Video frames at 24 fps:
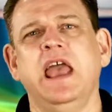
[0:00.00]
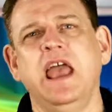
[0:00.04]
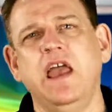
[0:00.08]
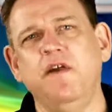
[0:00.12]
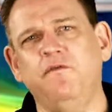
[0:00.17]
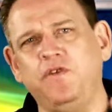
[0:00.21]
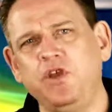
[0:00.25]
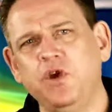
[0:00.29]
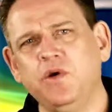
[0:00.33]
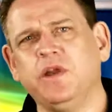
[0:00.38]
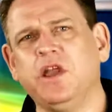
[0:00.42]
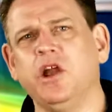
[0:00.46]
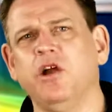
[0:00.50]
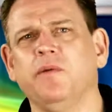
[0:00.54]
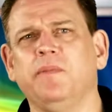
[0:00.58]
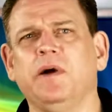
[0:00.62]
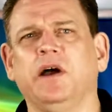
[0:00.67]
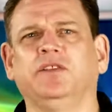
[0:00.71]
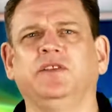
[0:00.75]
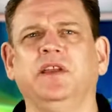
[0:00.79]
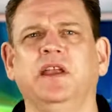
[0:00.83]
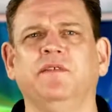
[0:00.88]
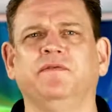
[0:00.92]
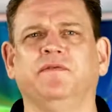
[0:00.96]
If you care
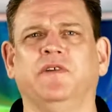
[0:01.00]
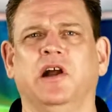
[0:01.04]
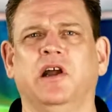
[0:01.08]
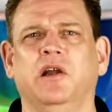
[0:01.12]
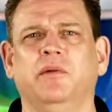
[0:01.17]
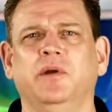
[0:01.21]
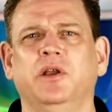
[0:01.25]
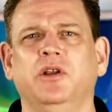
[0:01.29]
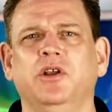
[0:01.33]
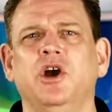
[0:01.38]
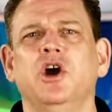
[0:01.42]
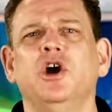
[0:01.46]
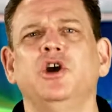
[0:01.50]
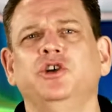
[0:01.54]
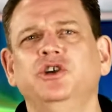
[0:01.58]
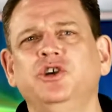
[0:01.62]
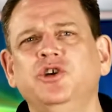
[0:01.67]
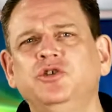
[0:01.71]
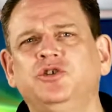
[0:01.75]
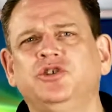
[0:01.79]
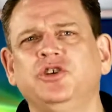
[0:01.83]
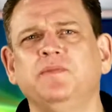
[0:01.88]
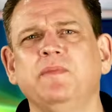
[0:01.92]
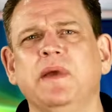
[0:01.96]
about the environment,
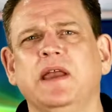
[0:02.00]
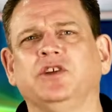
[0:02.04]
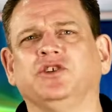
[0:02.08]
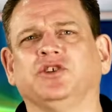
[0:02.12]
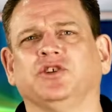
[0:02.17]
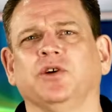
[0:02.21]
you should make